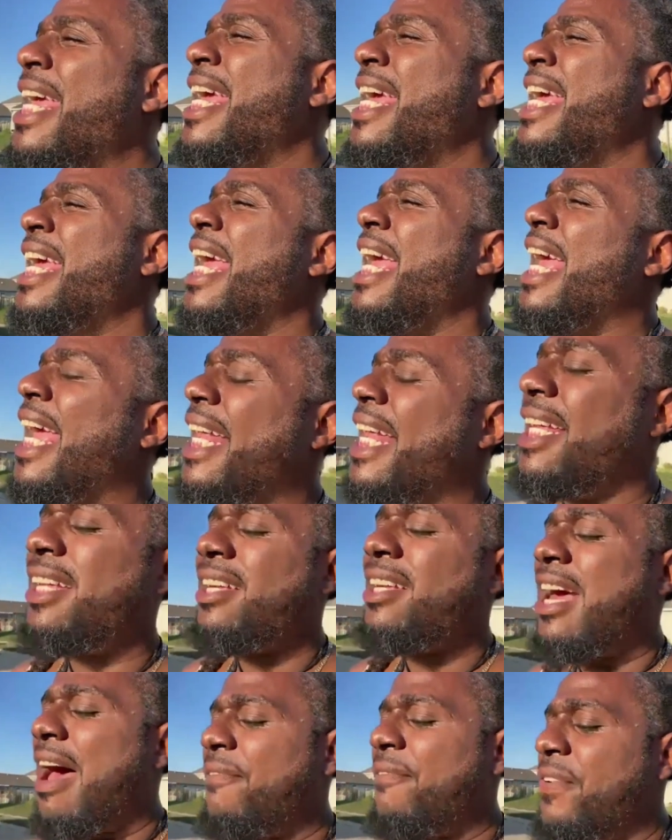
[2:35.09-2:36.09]
And I
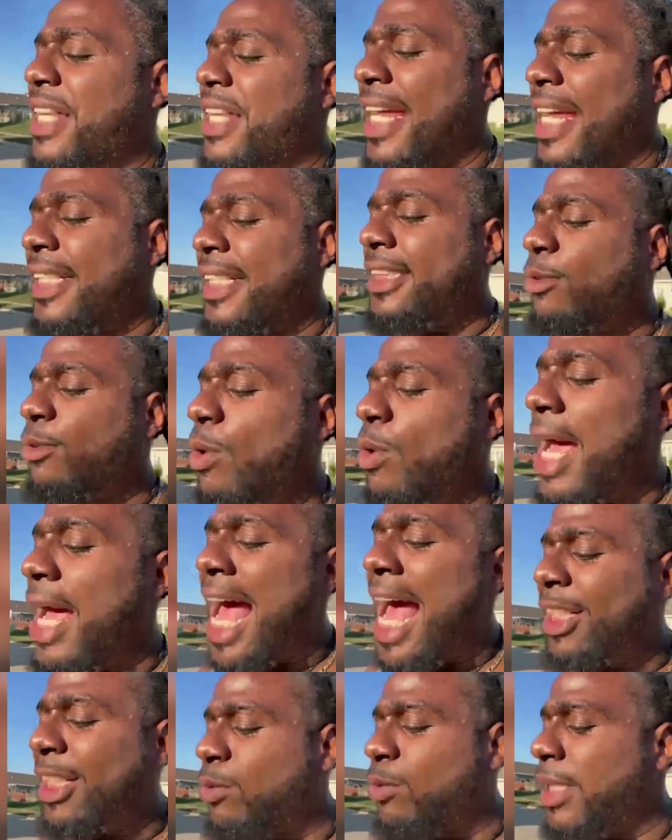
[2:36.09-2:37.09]
feel like this is what
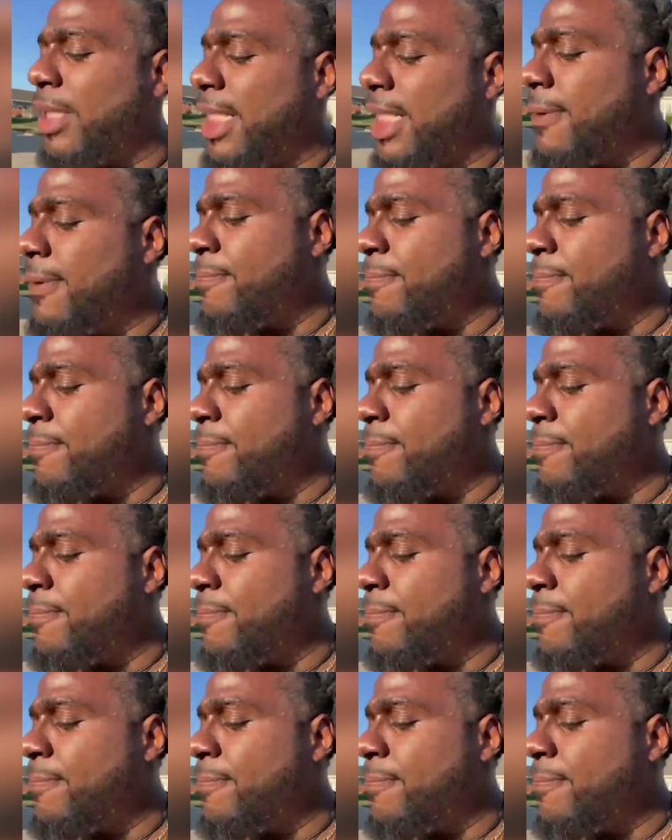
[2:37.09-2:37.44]
actually